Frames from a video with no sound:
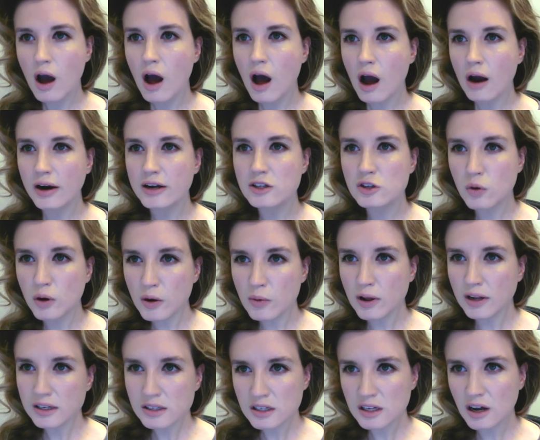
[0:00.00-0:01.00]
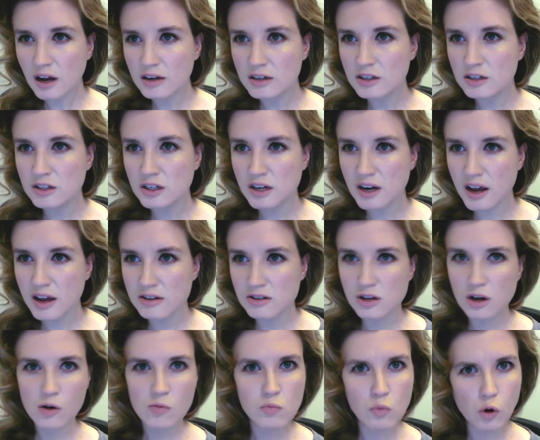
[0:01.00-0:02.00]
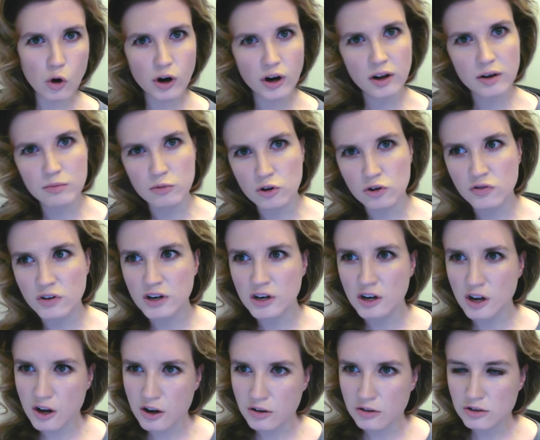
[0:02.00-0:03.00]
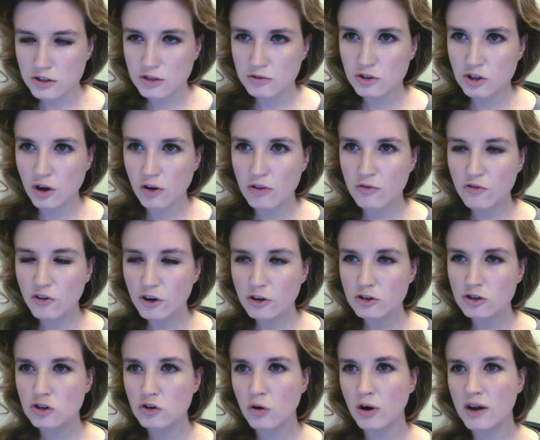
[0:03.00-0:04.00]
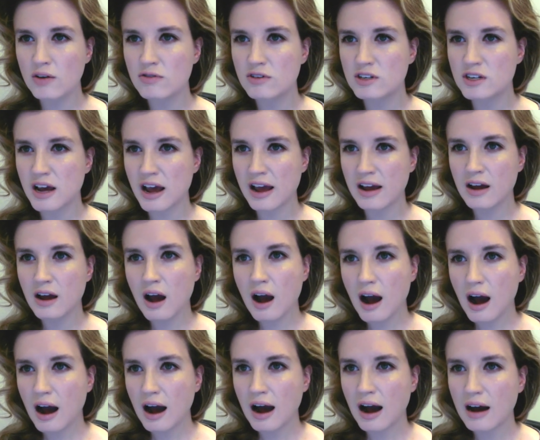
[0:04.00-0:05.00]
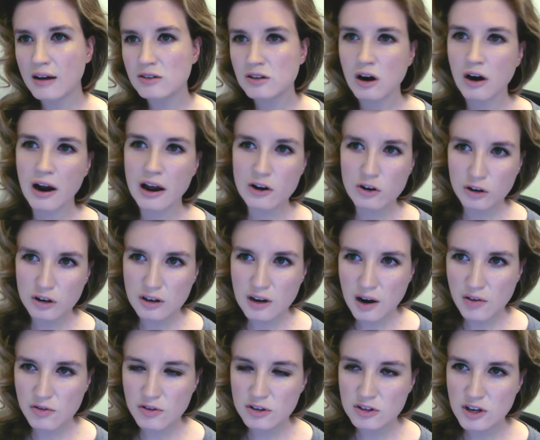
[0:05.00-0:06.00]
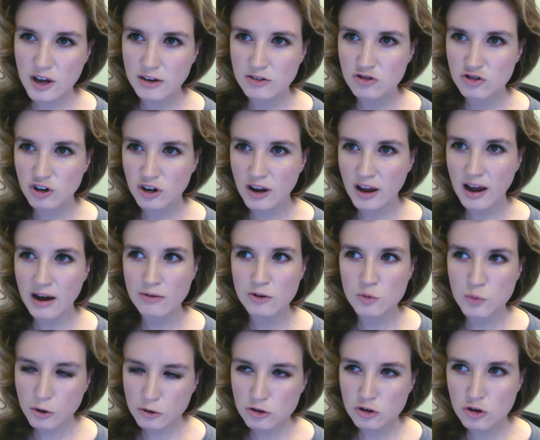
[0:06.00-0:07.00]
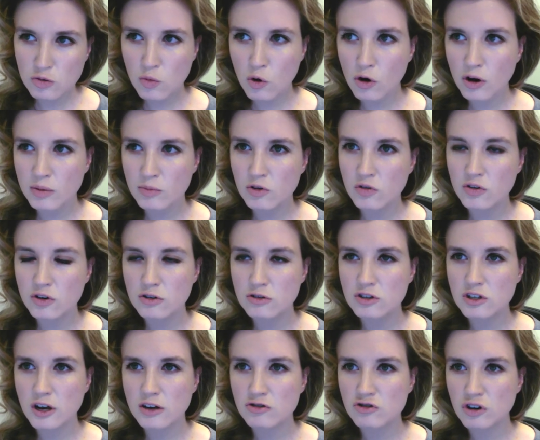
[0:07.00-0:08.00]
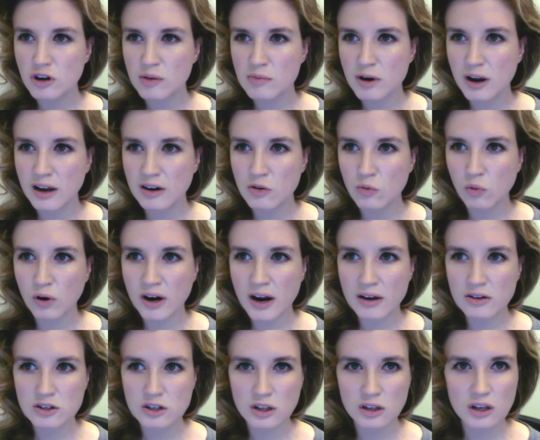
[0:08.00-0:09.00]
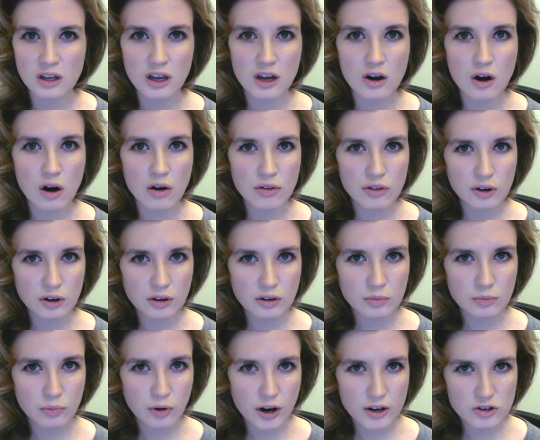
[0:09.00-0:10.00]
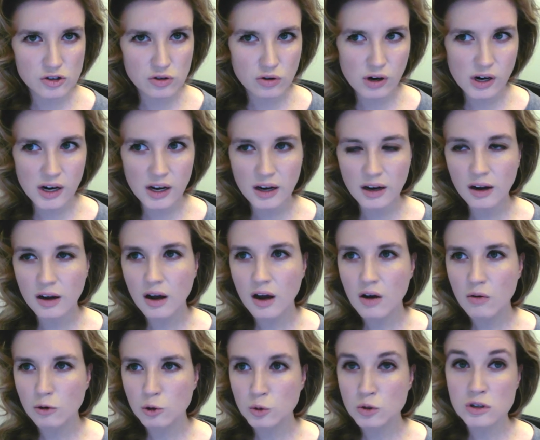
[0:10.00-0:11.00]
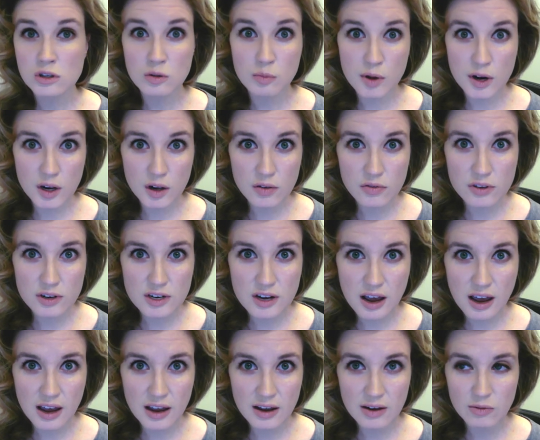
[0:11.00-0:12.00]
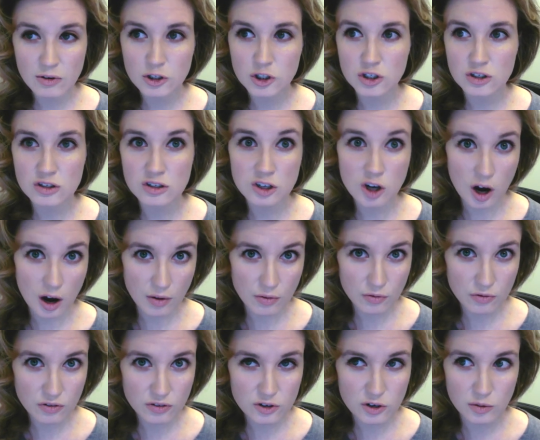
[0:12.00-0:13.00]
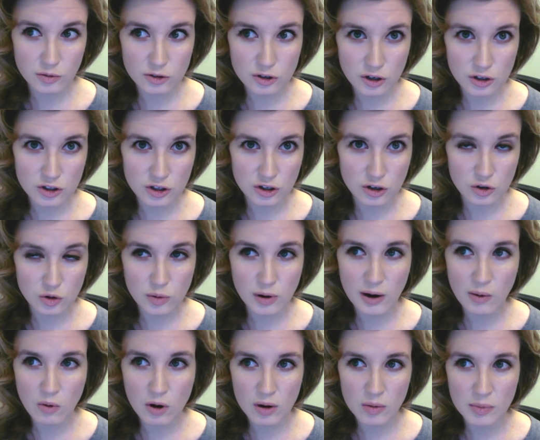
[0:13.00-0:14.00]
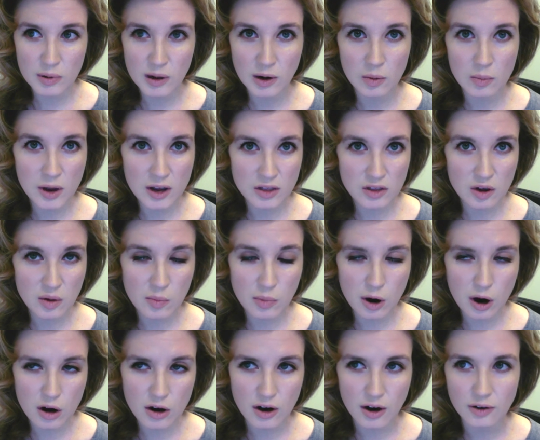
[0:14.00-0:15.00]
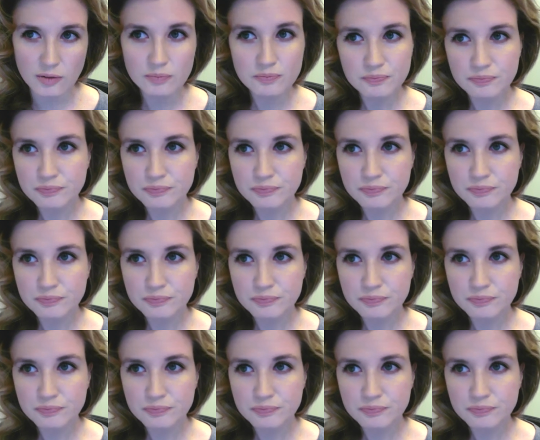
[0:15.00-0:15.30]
All right, so anyway, let's get on to today's Morning Movie News. So the first story of the day, sorry, I couldn't cover this yesterday. I was supposed to do Morning Movie News yesterday, but I had to run out to the King Arthur press screening, which was in the middle of the day, which is tough to do, but I want to be able to make the embargo.